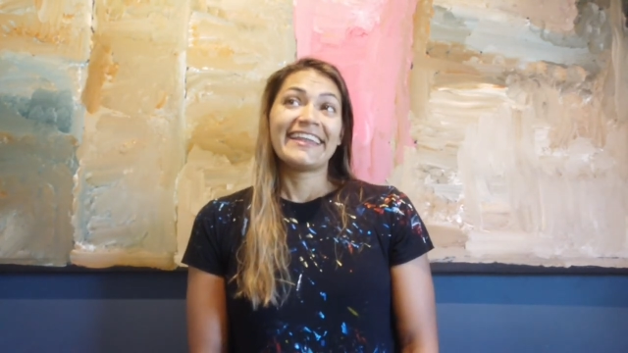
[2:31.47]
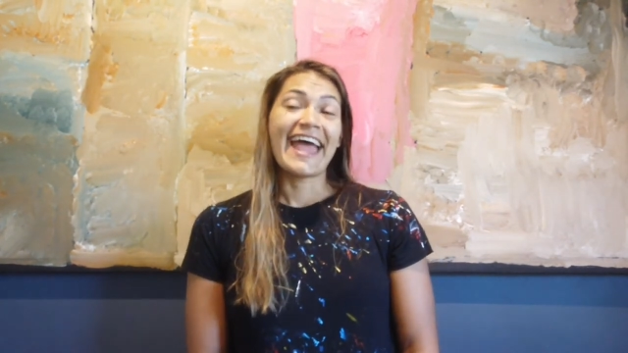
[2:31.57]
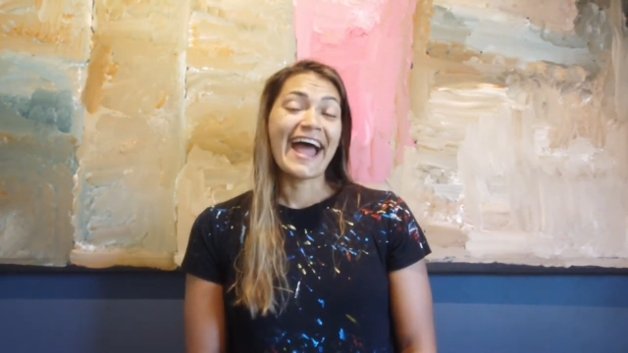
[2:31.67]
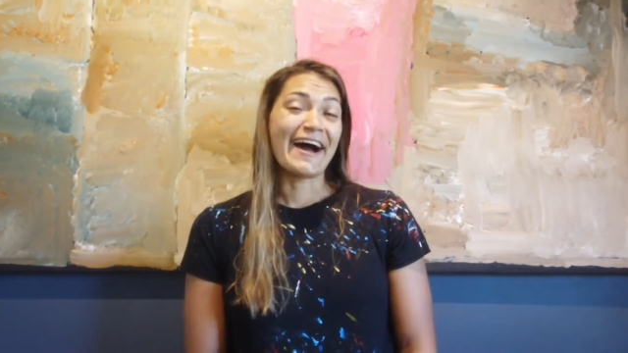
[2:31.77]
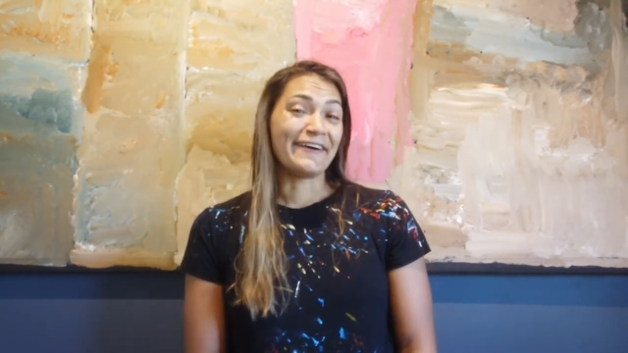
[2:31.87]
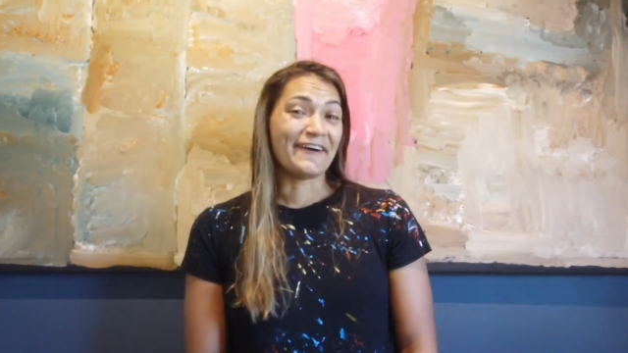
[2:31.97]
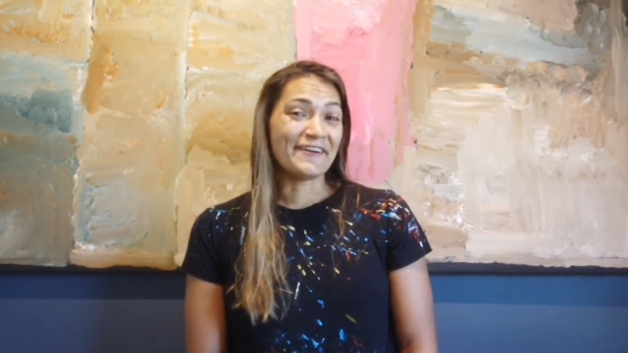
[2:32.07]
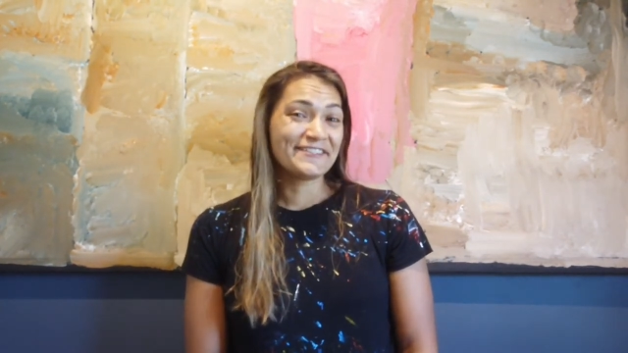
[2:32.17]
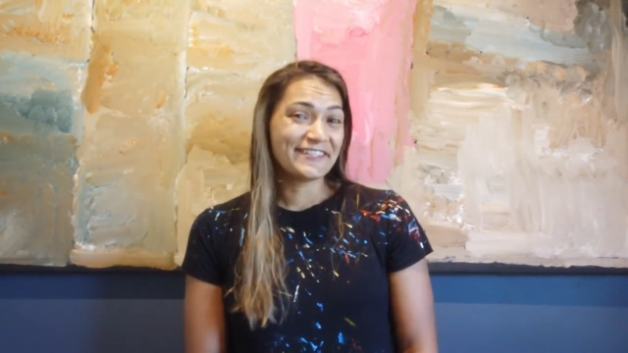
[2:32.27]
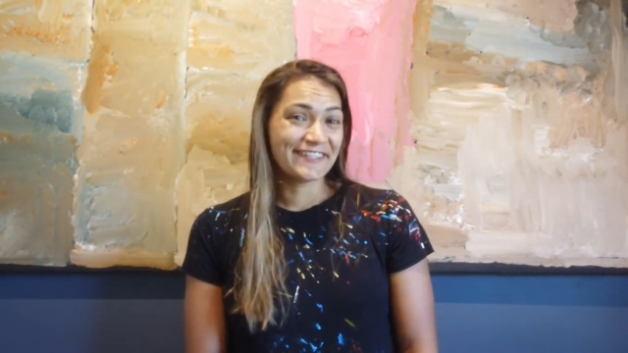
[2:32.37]
Now,
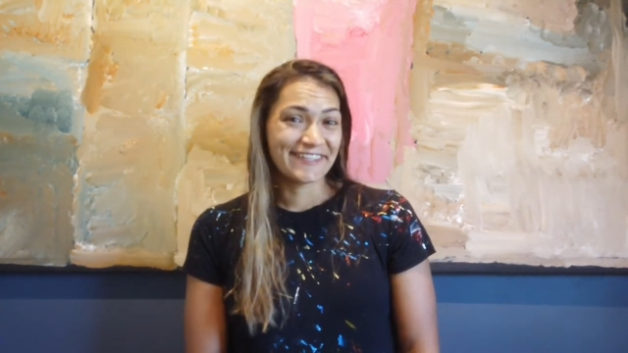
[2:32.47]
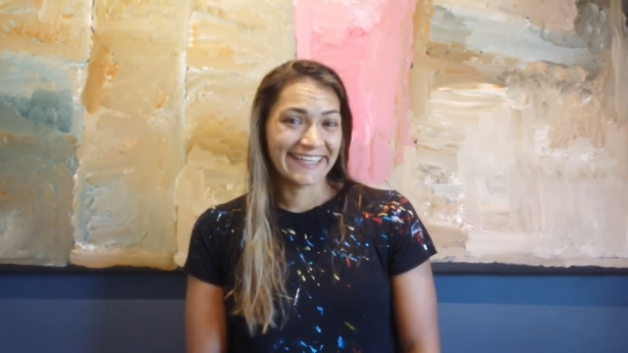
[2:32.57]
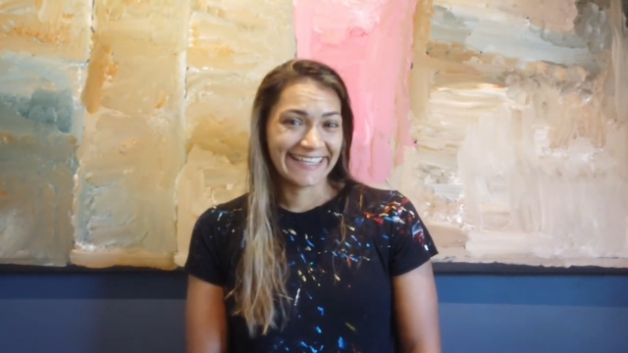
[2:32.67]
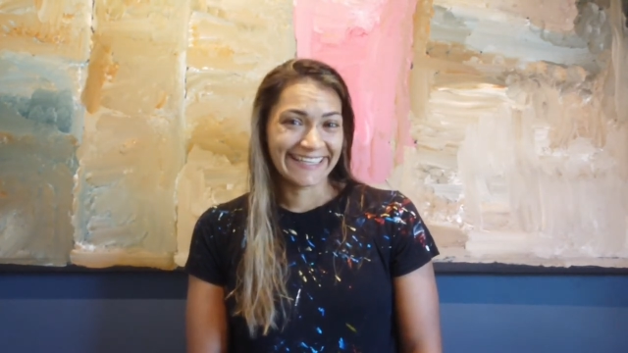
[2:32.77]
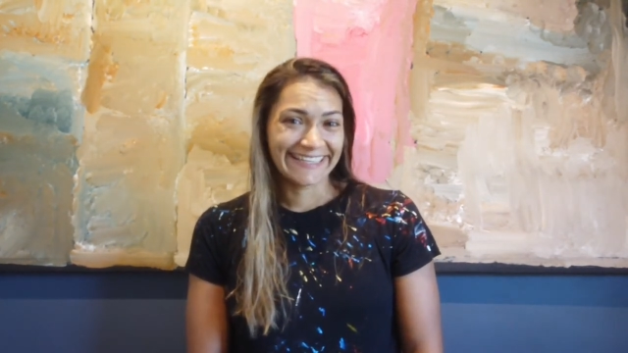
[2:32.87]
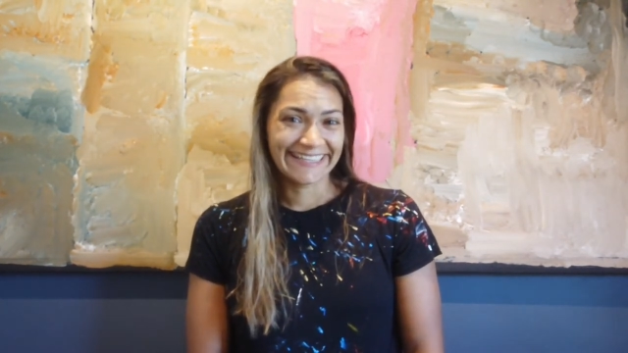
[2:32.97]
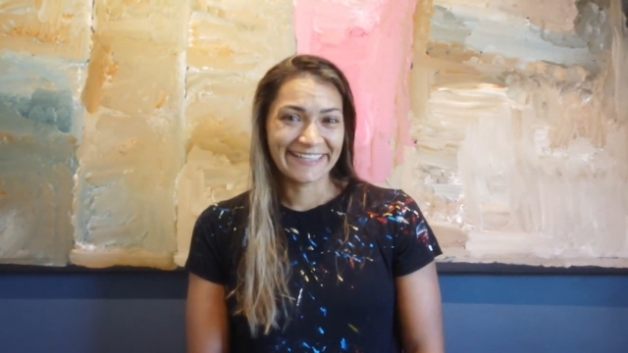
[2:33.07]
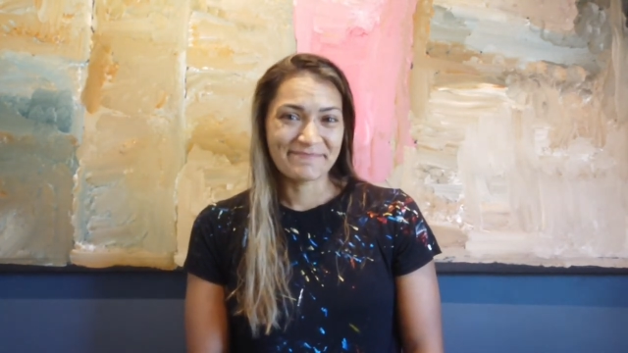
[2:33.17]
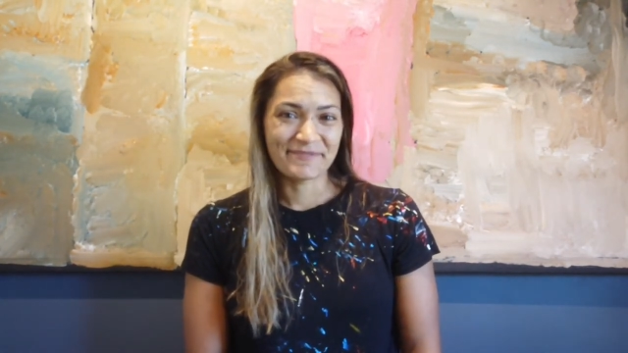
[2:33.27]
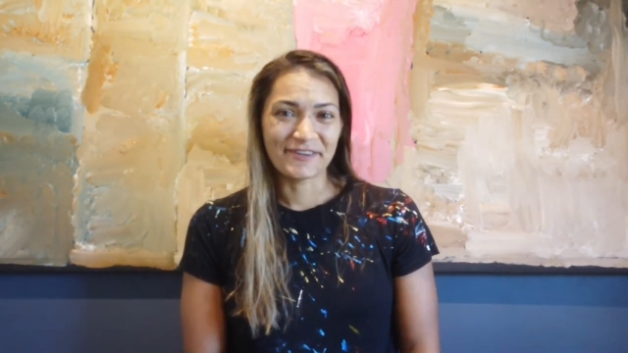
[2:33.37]
onto the
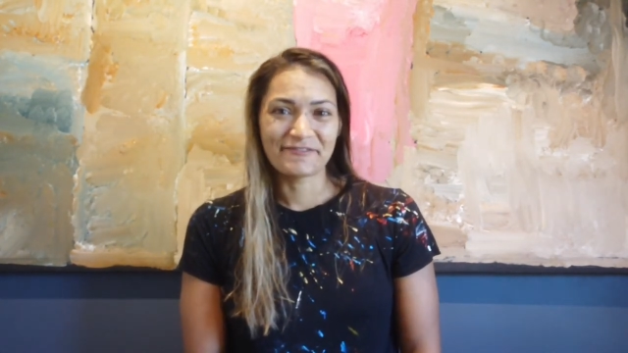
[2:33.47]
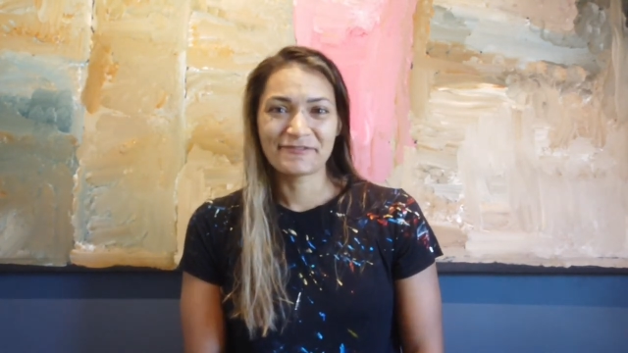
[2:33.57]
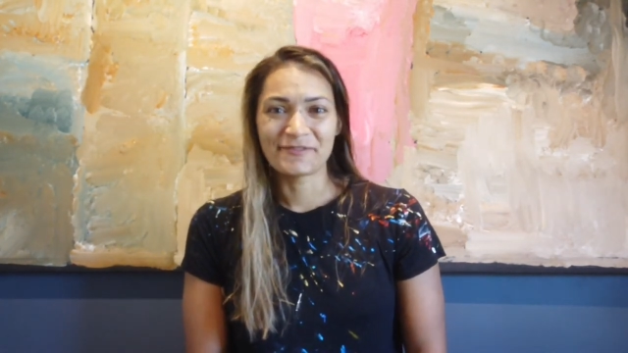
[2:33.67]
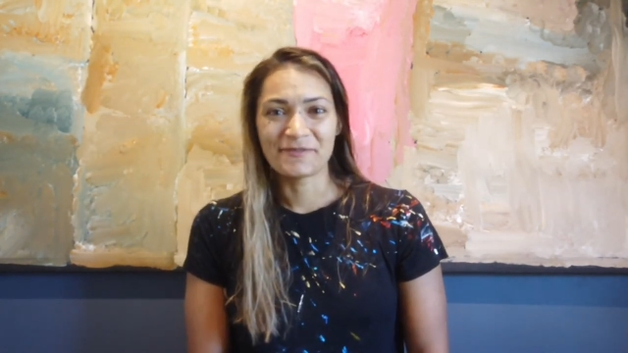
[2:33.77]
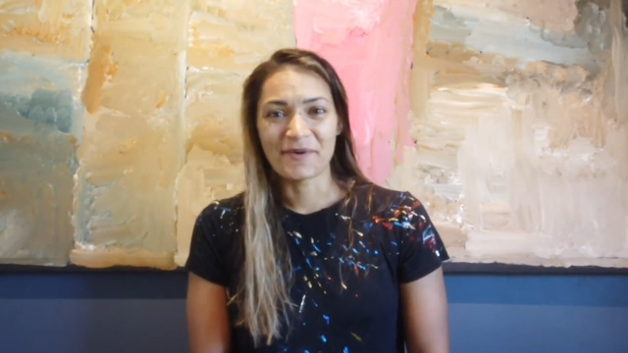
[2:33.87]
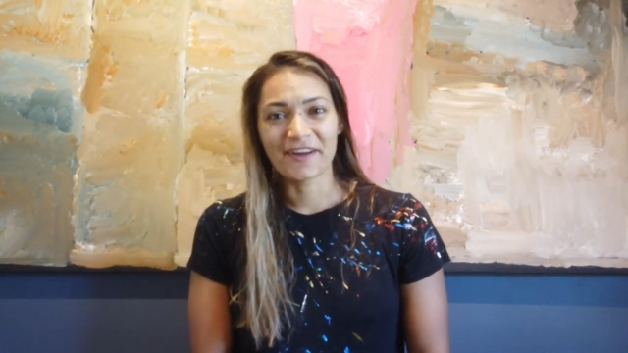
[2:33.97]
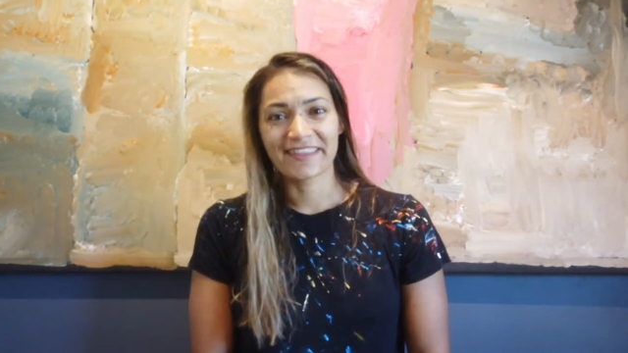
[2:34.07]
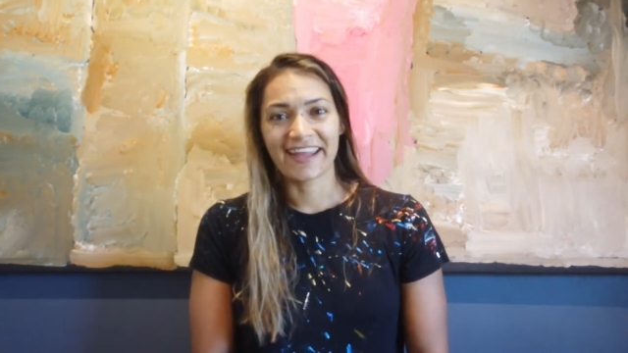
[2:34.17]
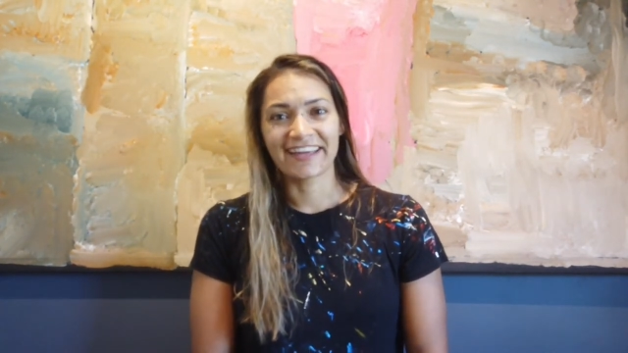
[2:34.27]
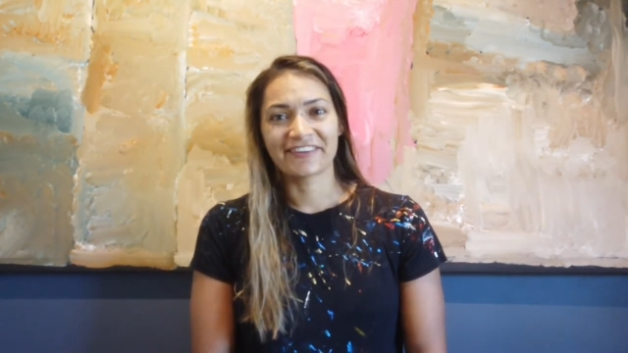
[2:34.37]
beautiful work
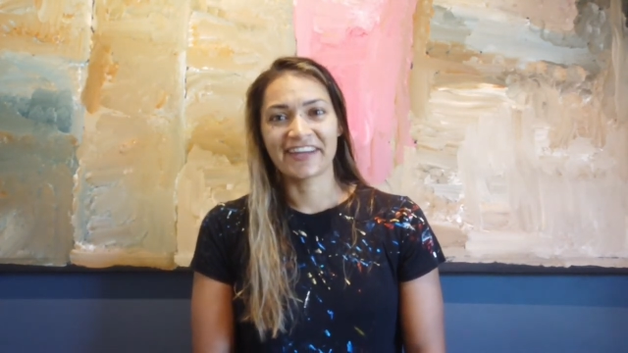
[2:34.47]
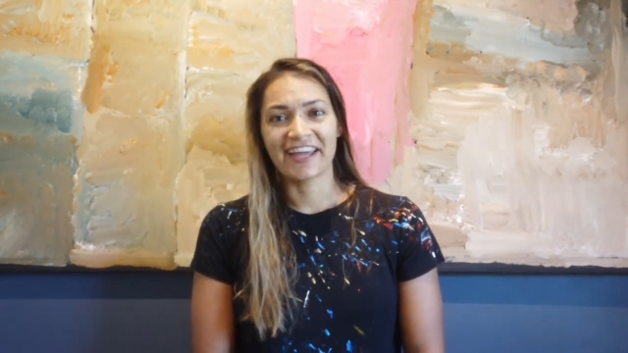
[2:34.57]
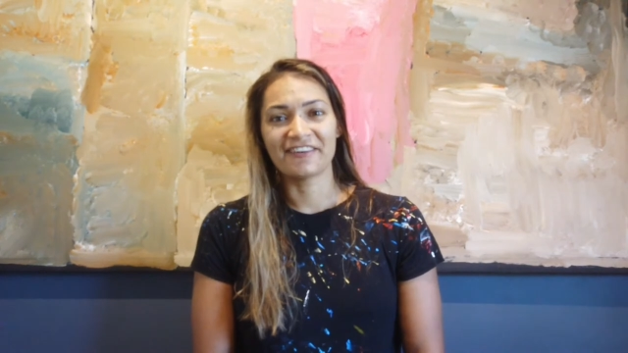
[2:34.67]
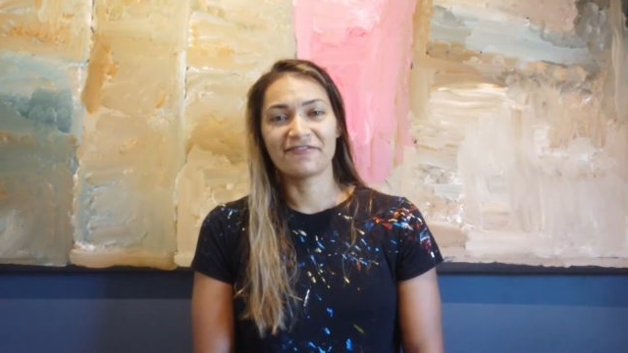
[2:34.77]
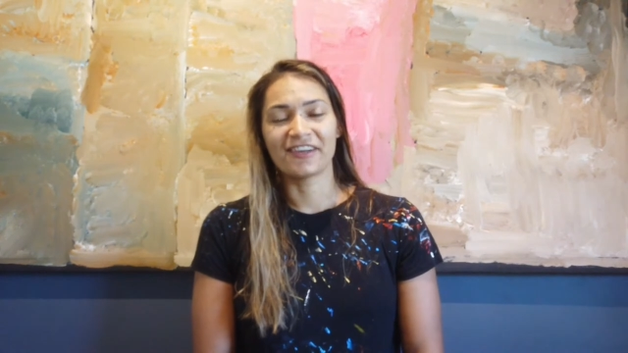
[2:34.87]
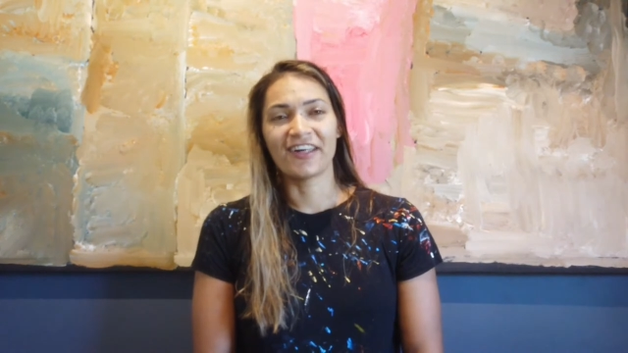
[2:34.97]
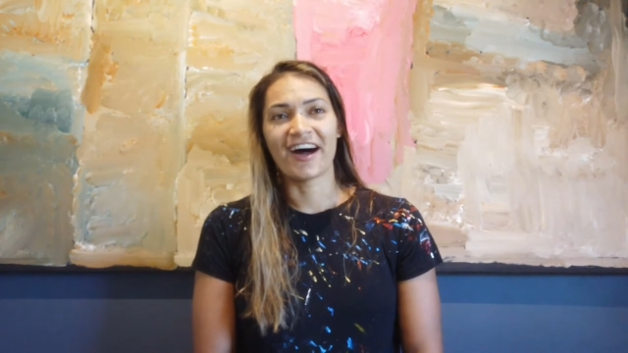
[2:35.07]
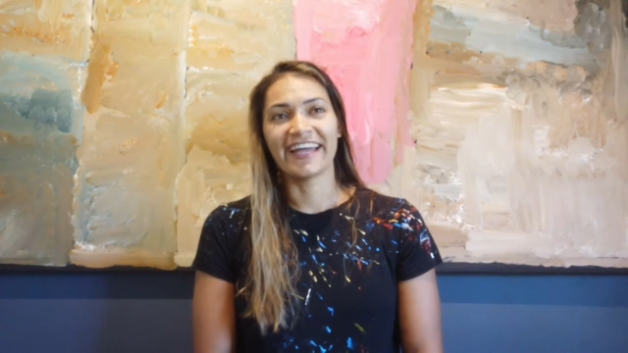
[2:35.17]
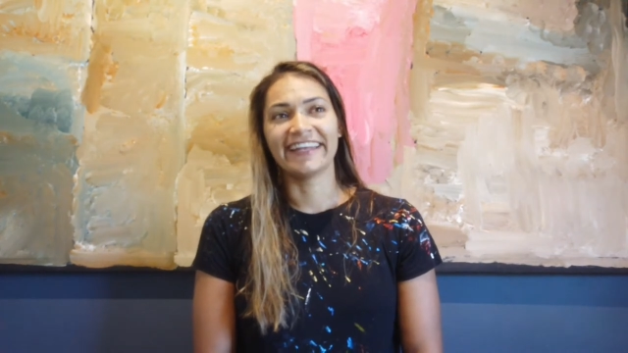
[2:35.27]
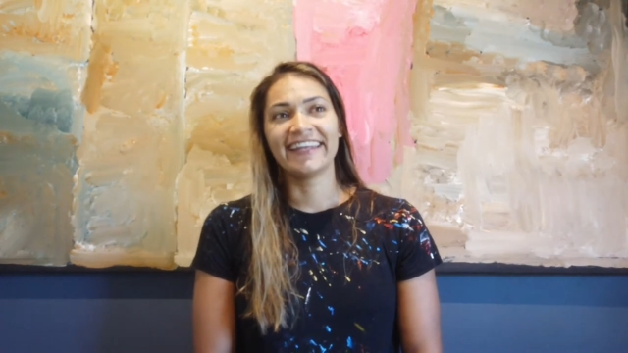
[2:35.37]
that I created for
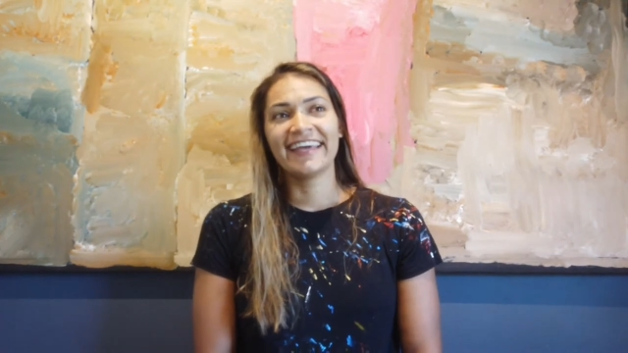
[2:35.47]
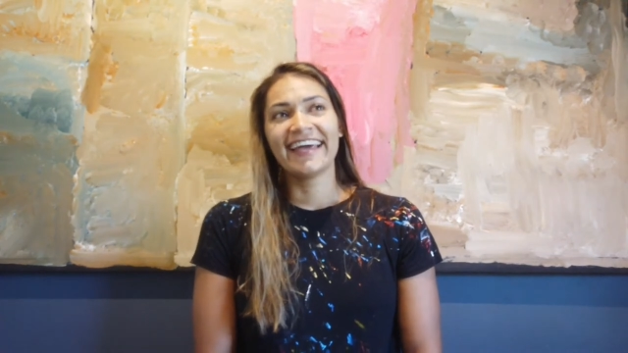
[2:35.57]
Lion.